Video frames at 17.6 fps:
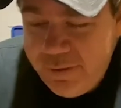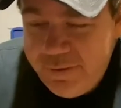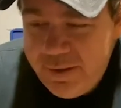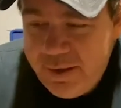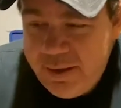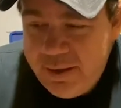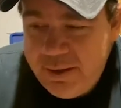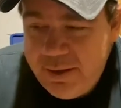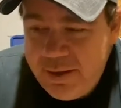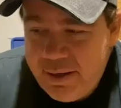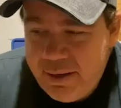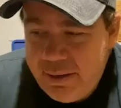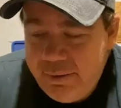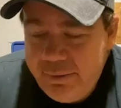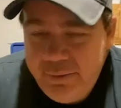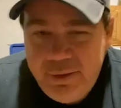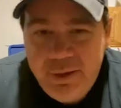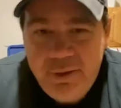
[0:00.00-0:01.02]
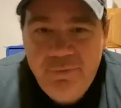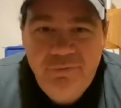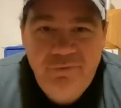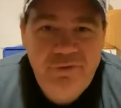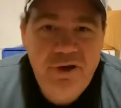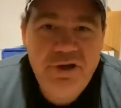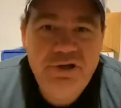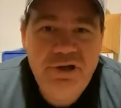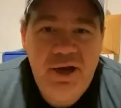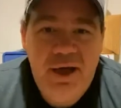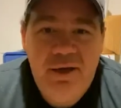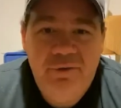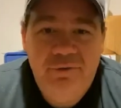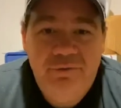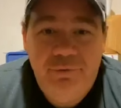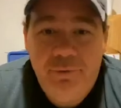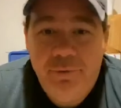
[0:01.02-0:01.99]
then, you know, finish it
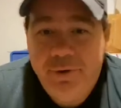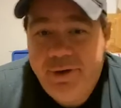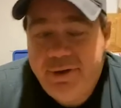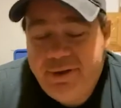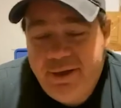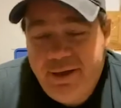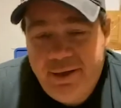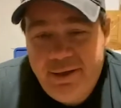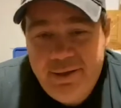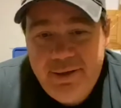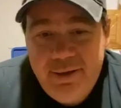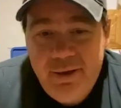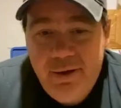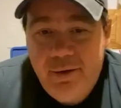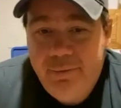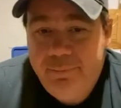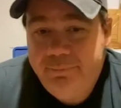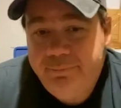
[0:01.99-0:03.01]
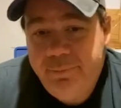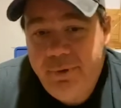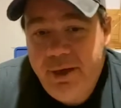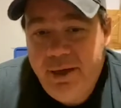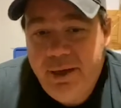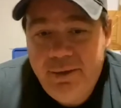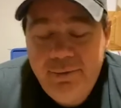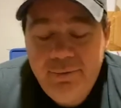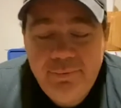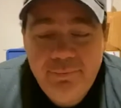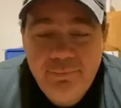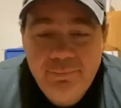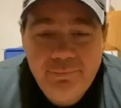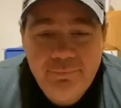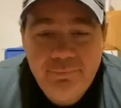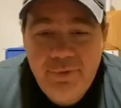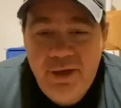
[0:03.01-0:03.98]
out in Florida at the end of the year, and
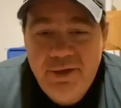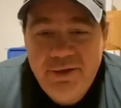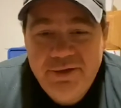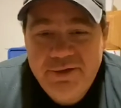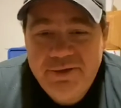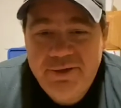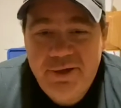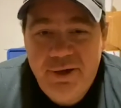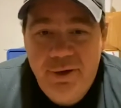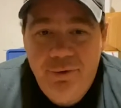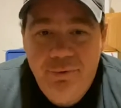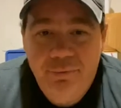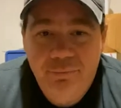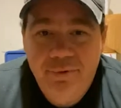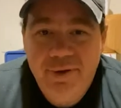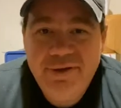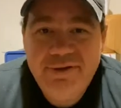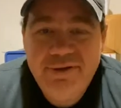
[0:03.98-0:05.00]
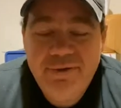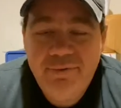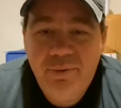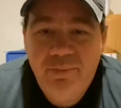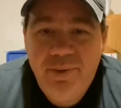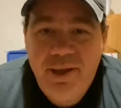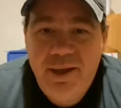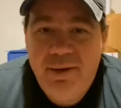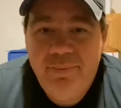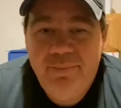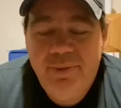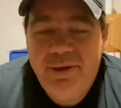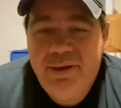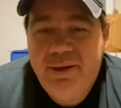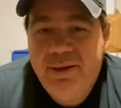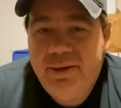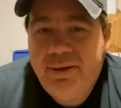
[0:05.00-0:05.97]
just, you know, rinse and repeat.
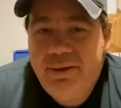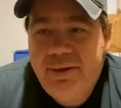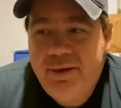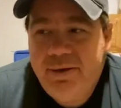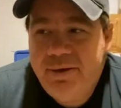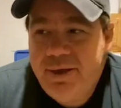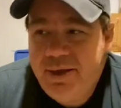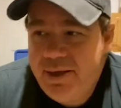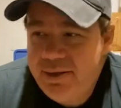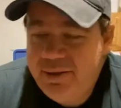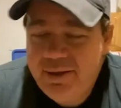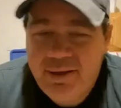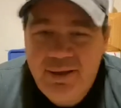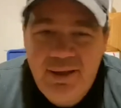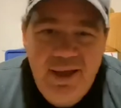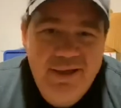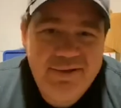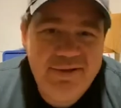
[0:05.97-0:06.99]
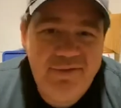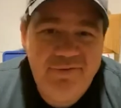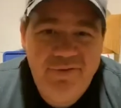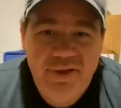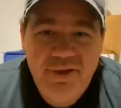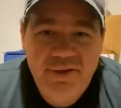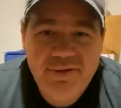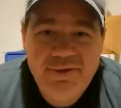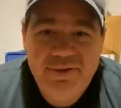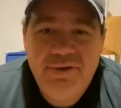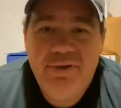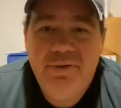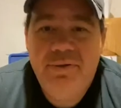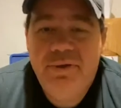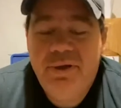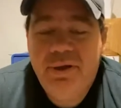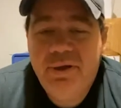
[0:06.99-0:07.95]
But you know, you hit the classic fields, you
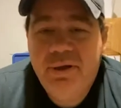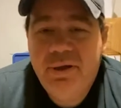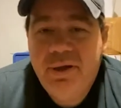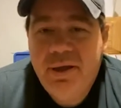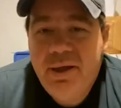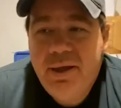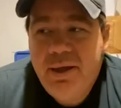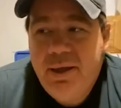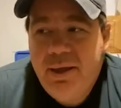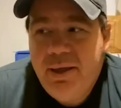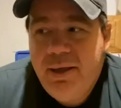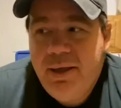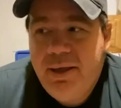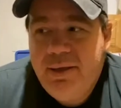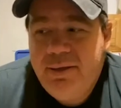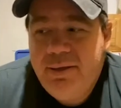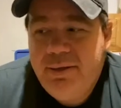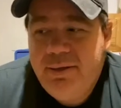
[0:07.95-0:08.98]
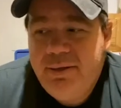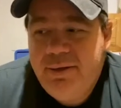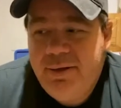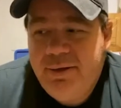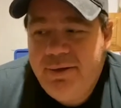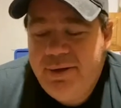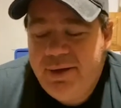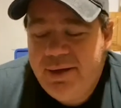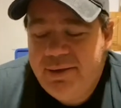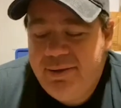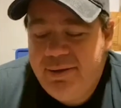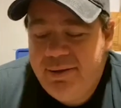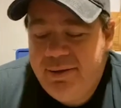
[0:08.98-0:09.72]
do and you know, you